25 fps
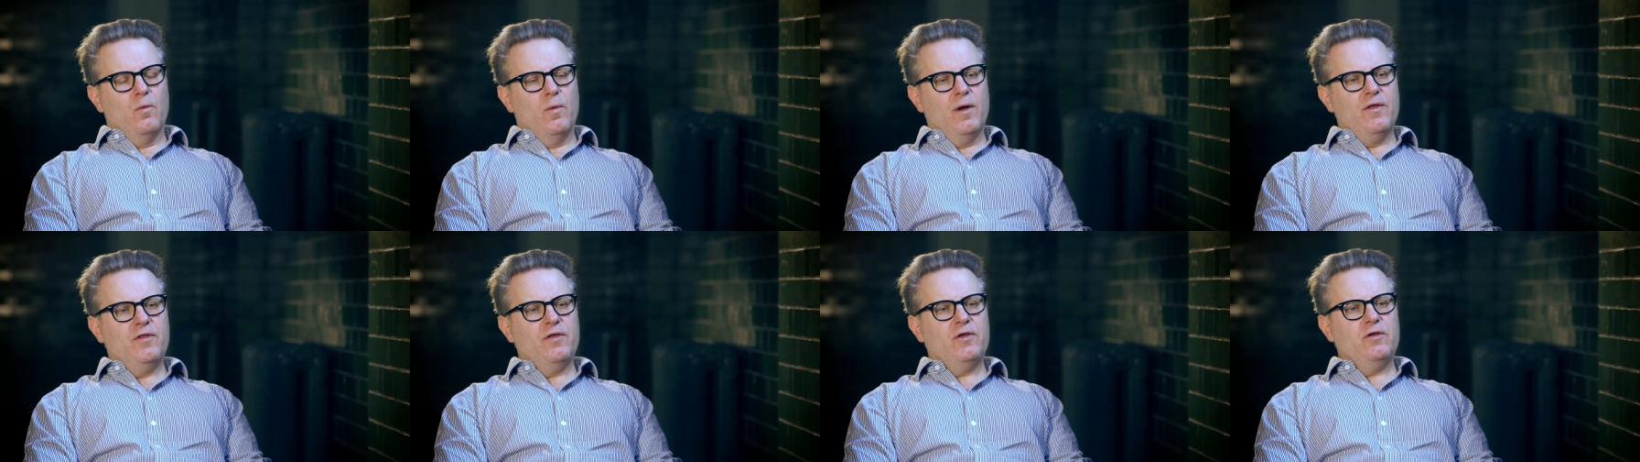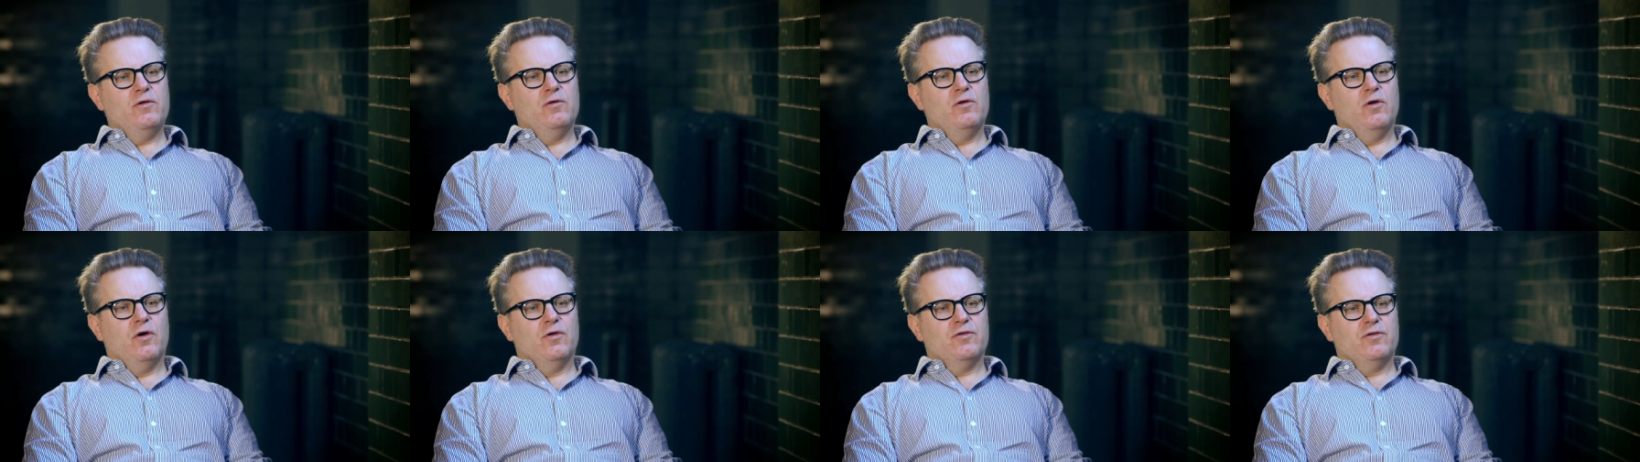Whether
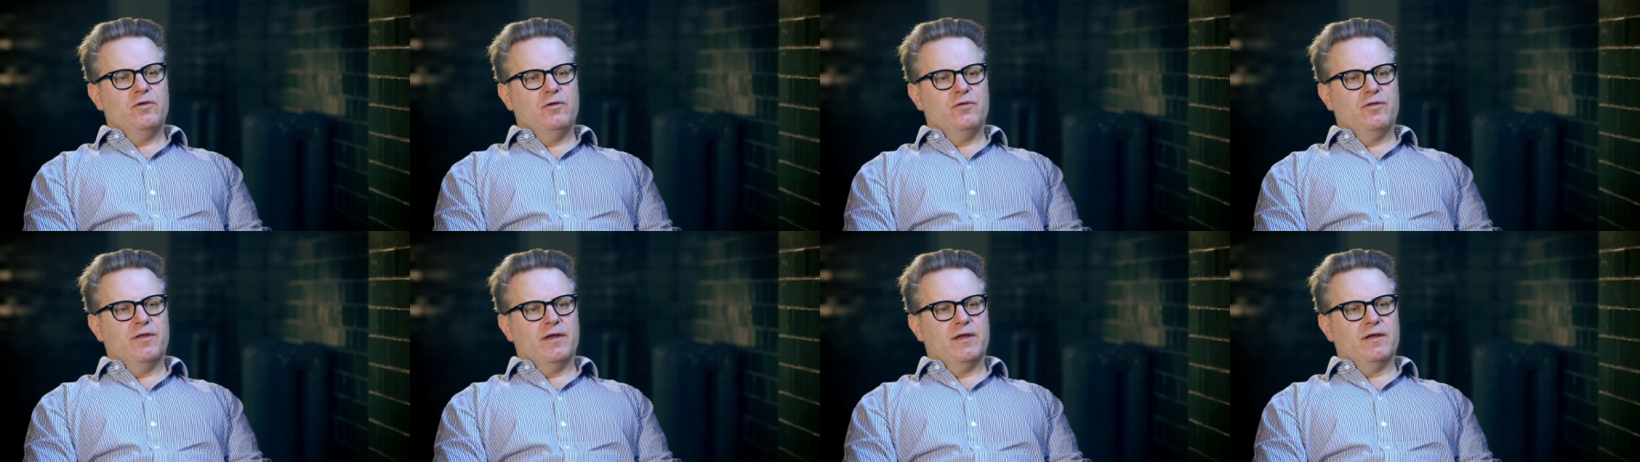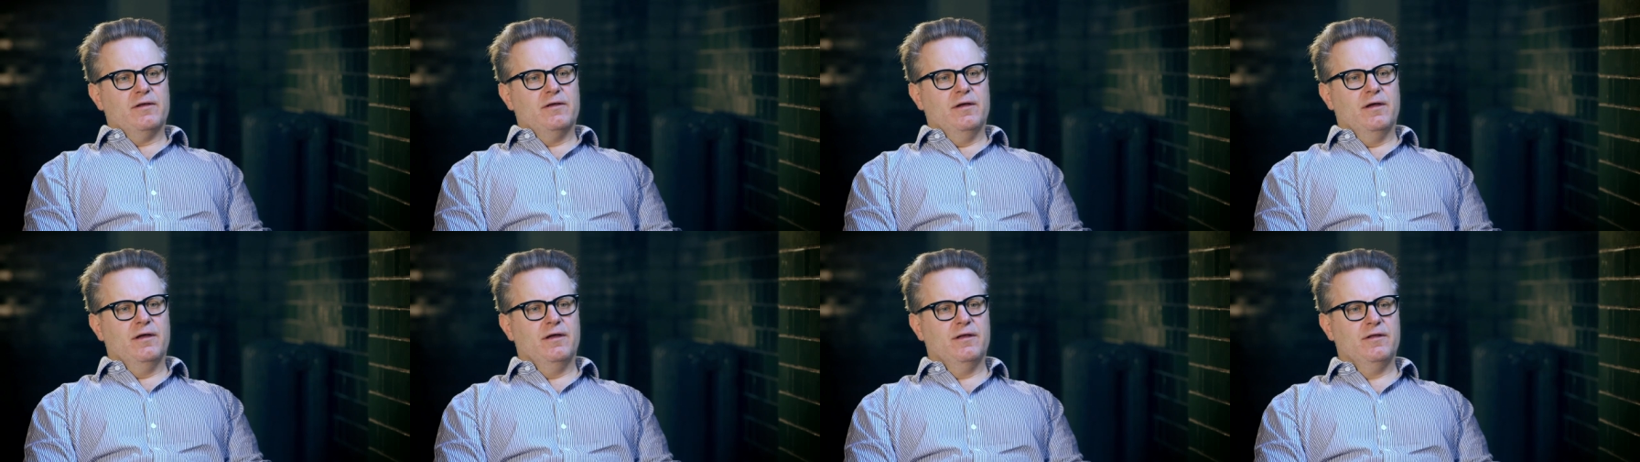or not you
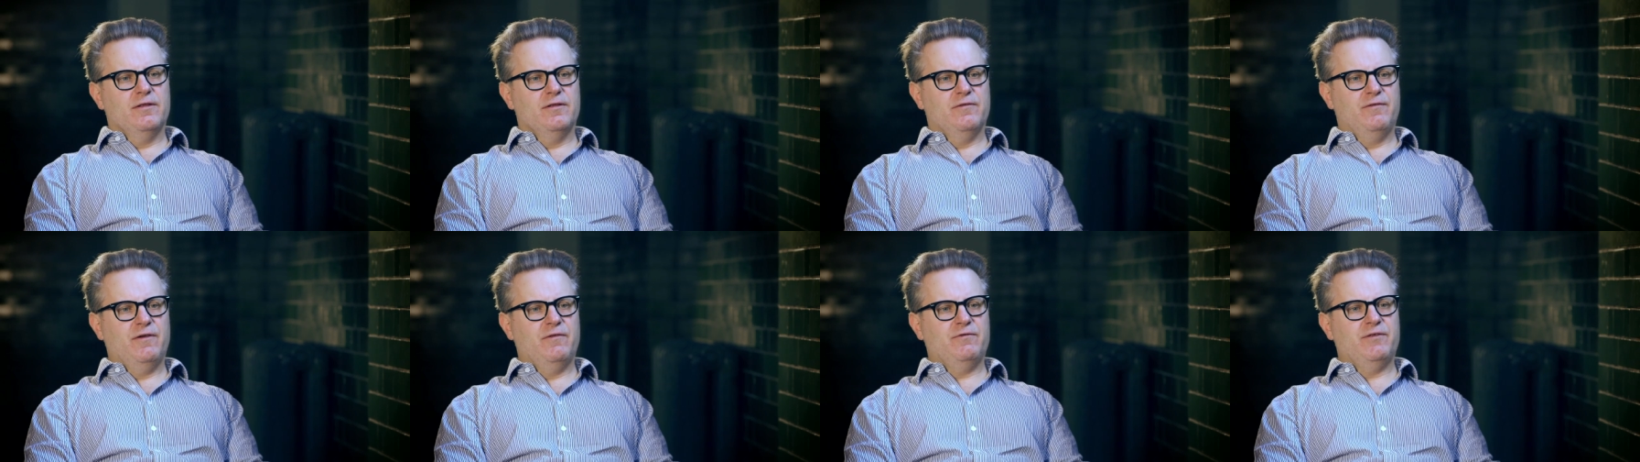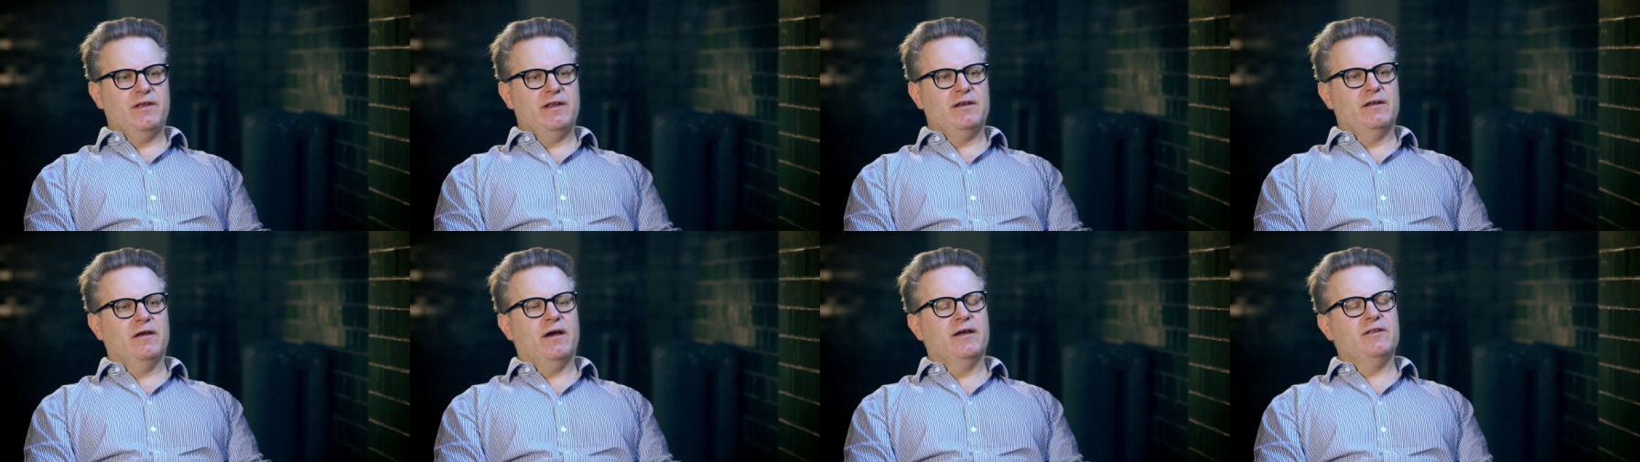think the
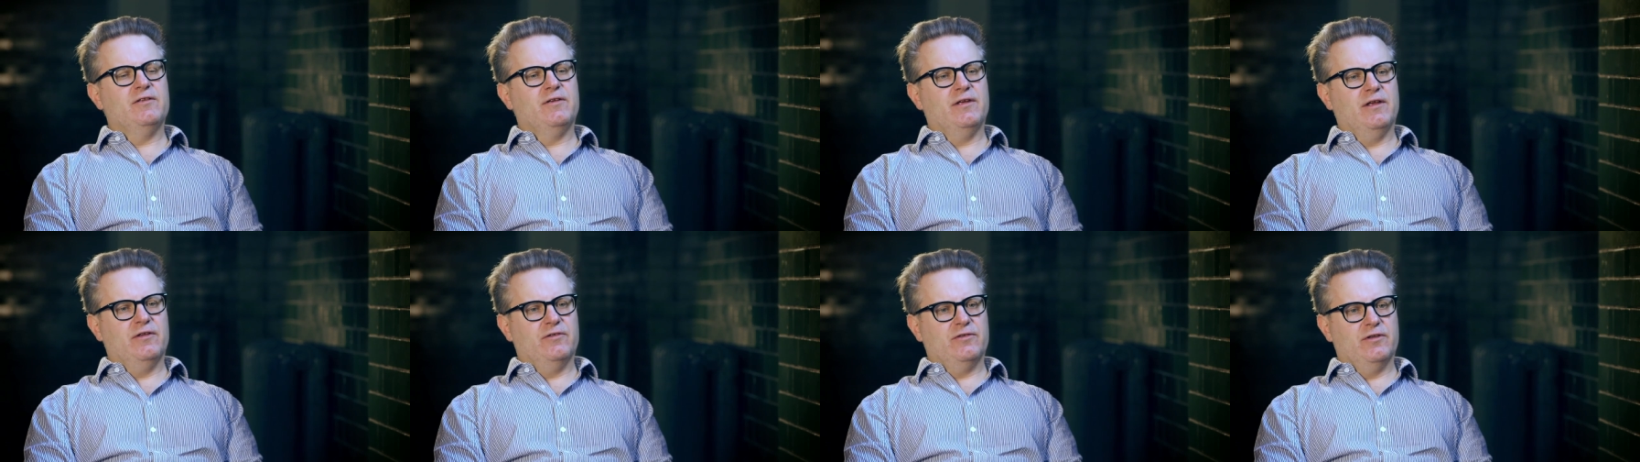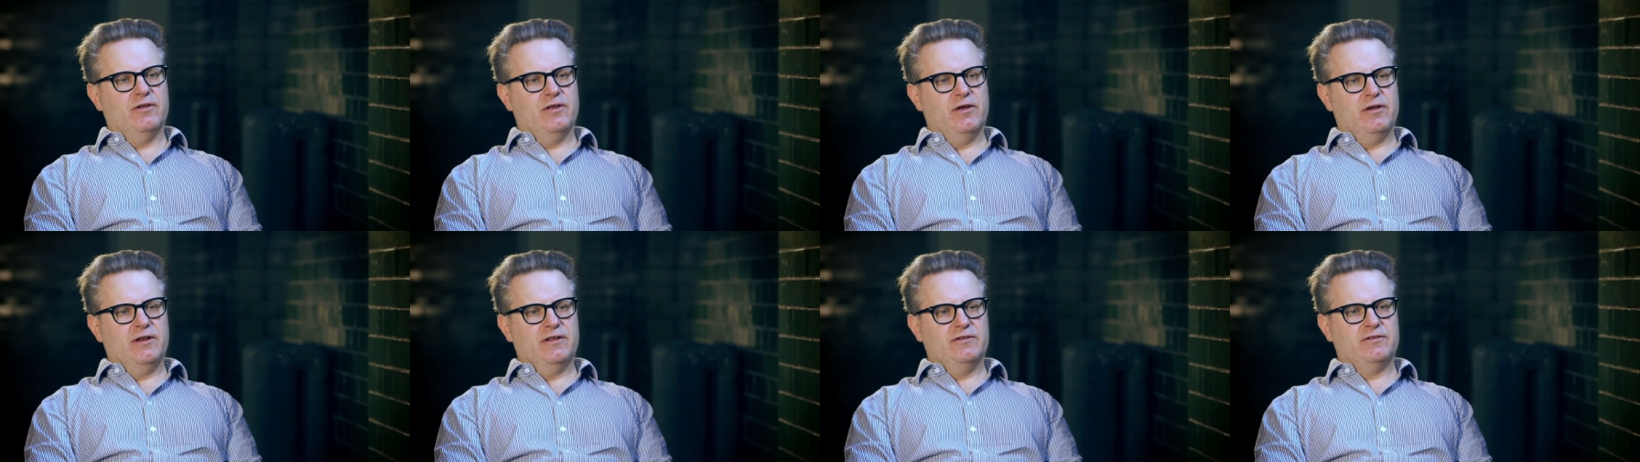1590s
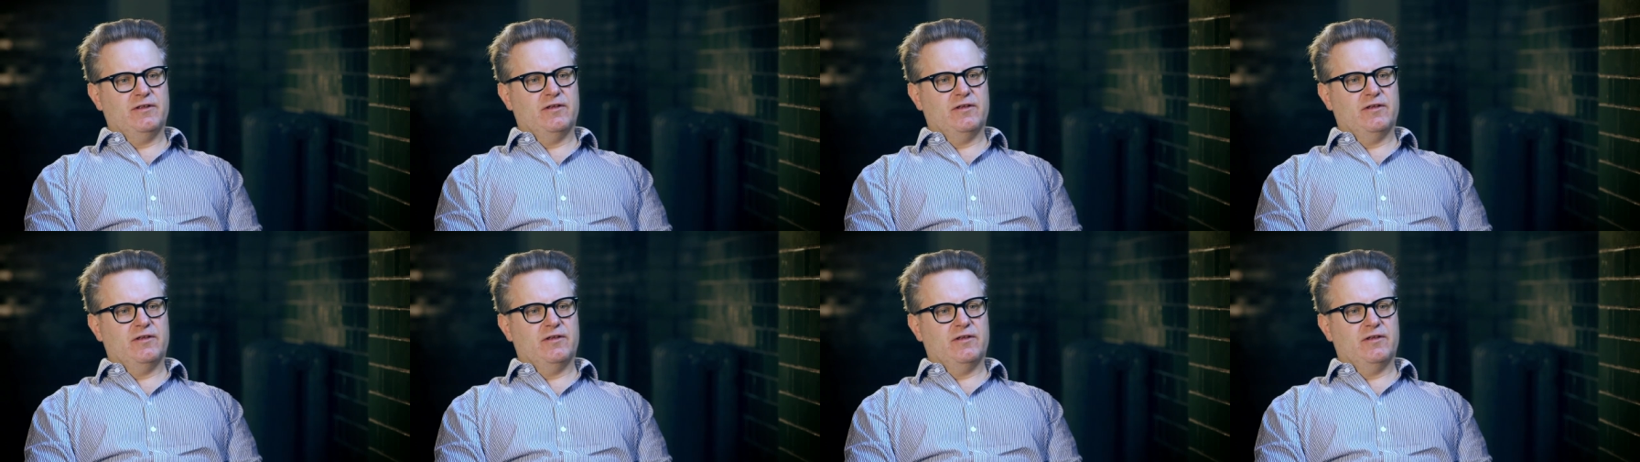and the early